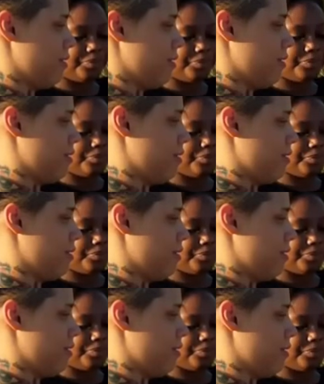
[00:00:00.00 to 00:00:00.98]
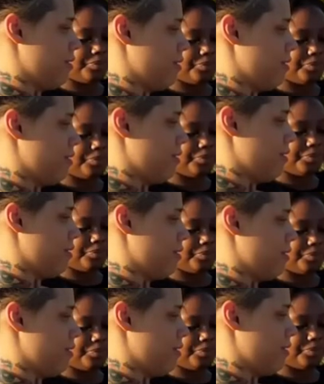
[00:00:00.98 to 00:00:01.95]

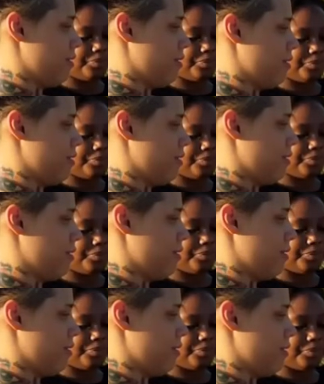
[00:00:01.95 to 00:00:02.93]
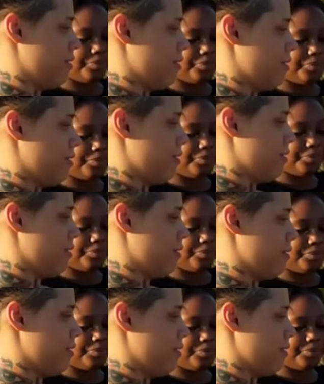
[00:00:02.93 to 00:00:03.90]

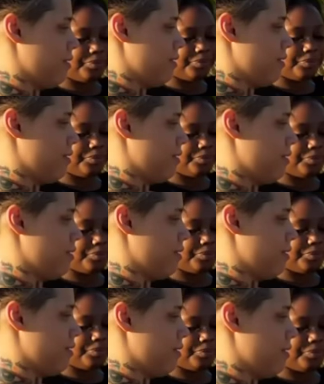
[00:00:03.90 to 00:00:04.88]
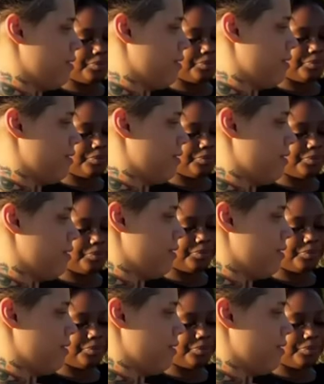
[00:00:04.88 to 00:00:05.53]
(not speaking)